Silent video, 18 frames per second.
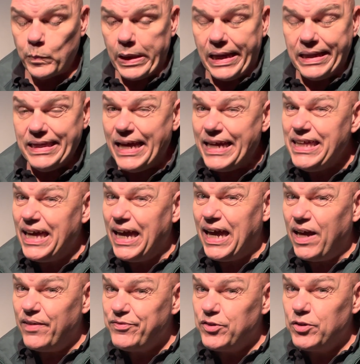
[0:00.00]
then you
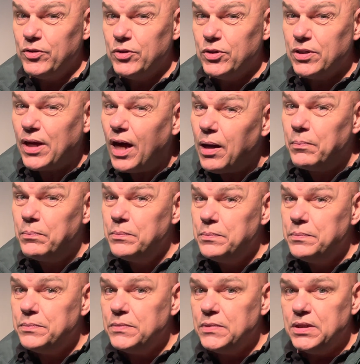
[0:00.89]
have to
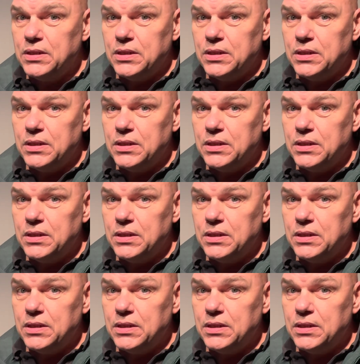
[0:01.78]
come